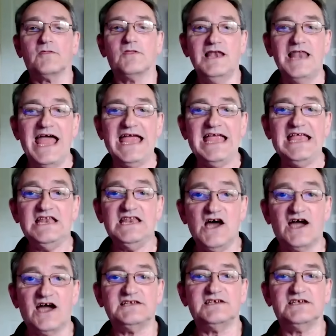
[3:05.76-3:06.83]
the late
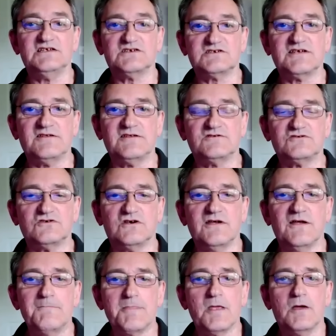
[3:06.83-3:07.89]
19th
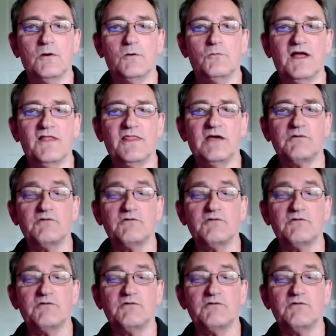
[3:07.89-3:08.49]
century, when they